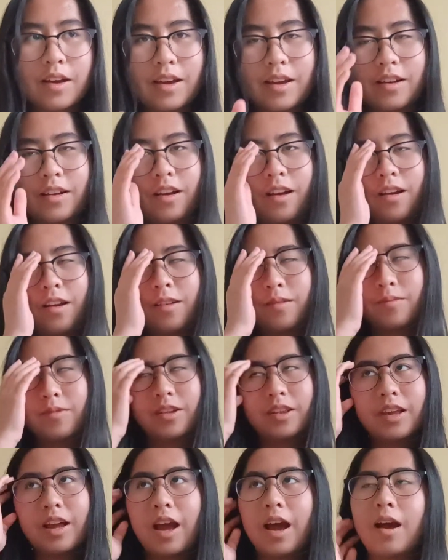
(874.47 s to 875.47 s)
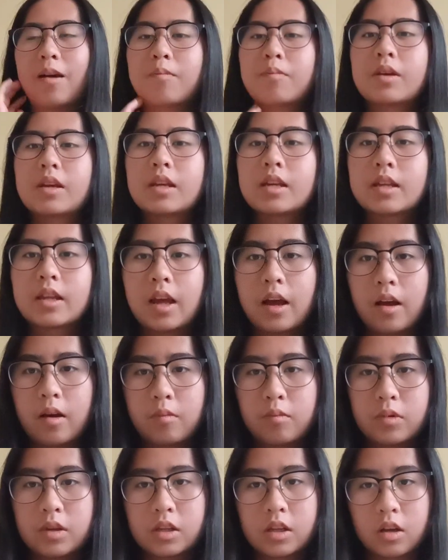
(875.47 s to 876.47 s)
And I'm really happy that
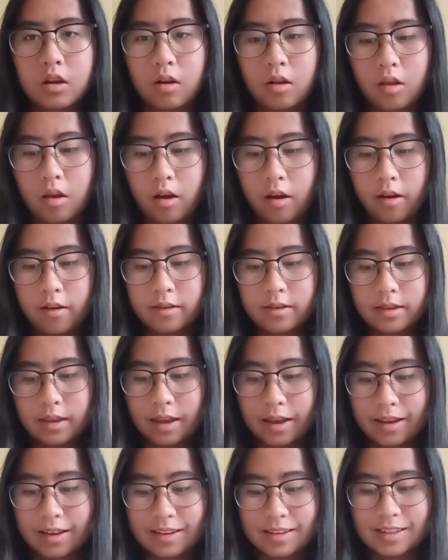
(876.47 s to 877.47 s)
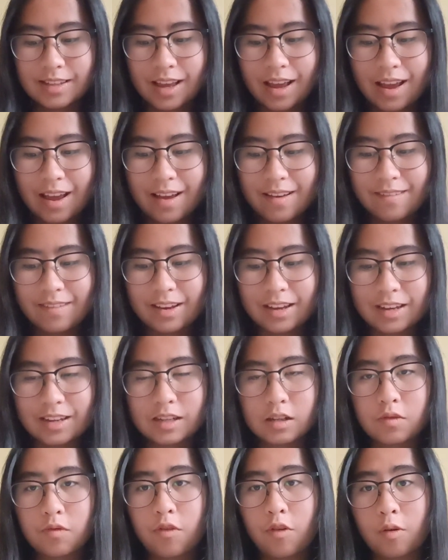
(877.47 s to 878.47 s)
we did a lot of things
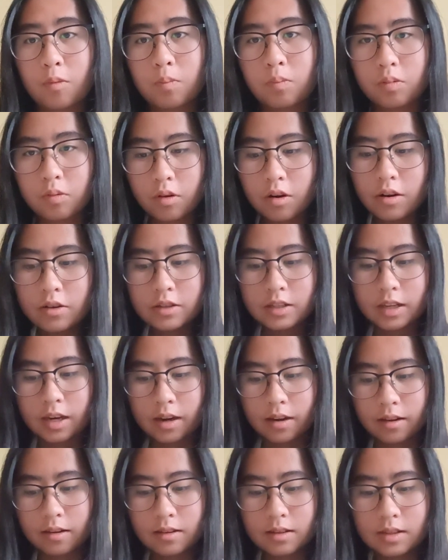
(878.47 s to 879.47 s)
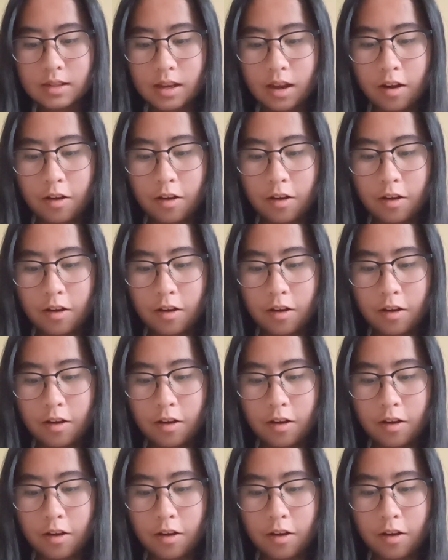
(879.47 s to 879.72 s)
because for projects,